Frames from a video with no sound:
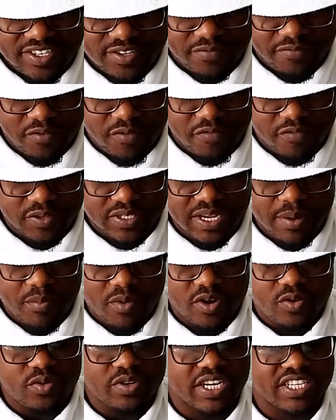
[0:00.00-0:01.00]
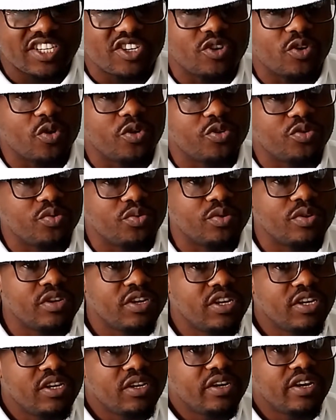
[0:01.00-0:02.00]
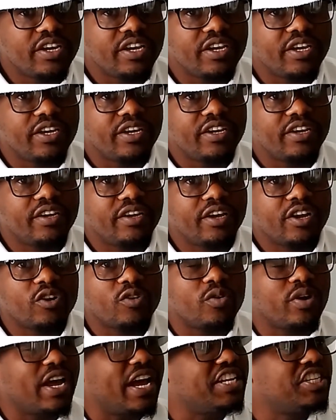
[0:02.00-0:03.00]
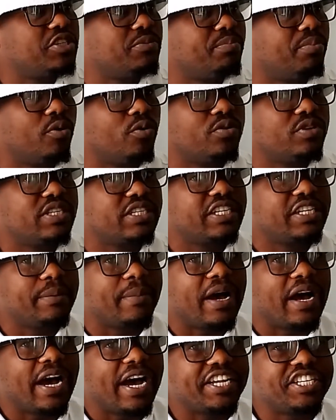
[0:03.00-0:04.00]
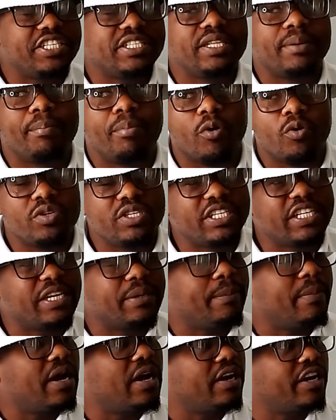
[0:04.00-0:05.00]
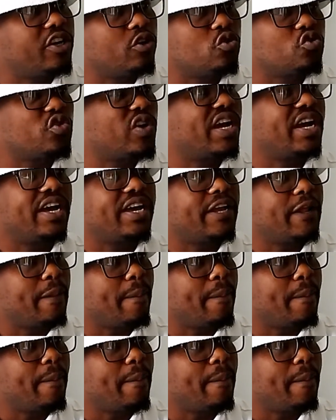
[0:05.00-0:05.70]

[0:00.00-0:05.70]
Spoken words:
for someone who doesn't know you, Archie Bold Kemang, Archie the Bold Kemang, and Ochaka.